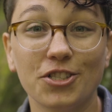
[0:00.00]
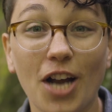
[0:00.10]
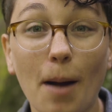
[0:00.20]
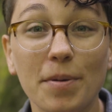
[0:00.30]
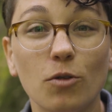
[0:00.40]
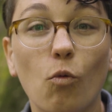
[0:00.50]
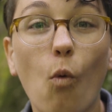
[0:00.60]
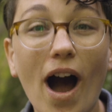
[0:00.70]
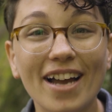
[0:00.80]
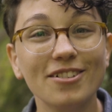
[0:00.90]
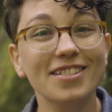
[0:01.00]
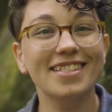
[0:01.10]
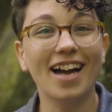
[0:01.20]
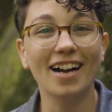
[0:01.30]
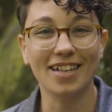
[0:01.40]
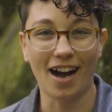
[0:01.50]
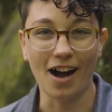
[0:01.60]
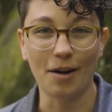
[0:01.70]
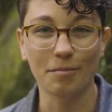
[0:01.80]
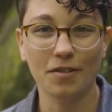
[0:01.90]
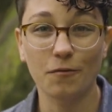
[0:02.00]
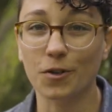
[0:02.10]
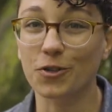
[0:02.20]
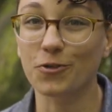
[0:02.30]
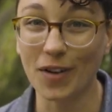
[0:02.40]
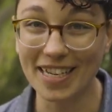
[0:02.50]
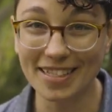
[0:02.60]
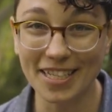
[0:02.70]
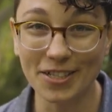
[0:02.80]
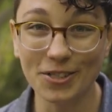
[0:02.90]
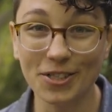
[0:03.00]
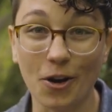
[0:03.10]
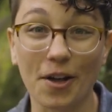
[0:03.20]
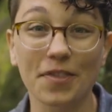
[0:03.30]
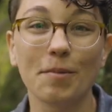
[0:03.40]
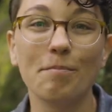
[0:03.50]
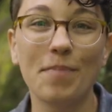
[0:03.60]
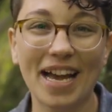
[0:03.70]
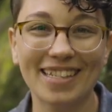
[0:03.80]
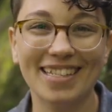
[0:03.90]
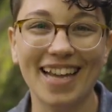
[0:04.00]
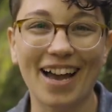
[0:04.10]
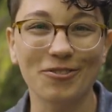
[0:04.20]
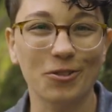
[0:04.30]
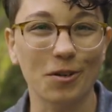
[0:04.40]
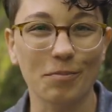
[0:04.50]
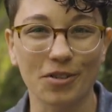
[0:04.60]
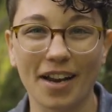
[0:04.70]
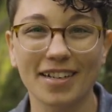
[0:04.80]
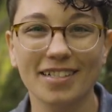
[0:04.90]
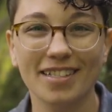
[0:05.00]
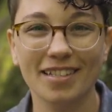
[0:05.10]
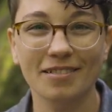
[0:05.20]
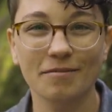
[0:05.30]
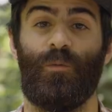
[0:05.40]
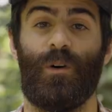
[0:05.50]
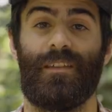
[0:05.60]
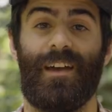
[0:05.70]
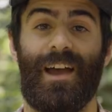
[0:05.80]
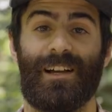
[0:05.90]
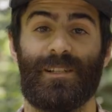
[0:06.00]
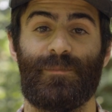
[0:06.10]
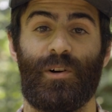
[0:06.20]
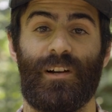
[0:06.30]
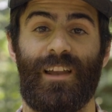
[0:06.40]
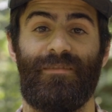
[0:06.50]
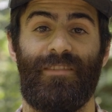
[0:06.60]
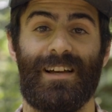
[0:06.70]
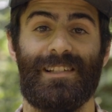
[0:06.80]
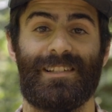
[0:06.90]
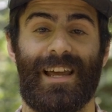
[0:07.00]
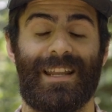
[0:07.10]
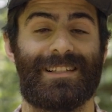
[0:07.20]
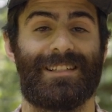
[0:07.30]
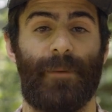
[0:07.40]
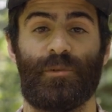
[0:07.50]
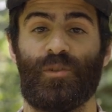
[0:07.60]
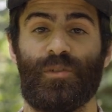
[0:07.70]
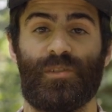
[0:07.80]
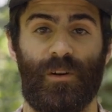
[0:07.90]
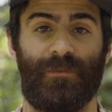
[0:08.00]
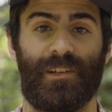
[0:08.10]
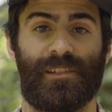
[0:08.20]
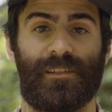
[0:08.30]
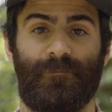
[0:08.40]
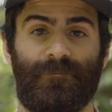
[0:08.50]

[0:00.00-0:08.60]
Shop Enwild.com for great deals on the best outdoor products. With expert advice and exceptional service.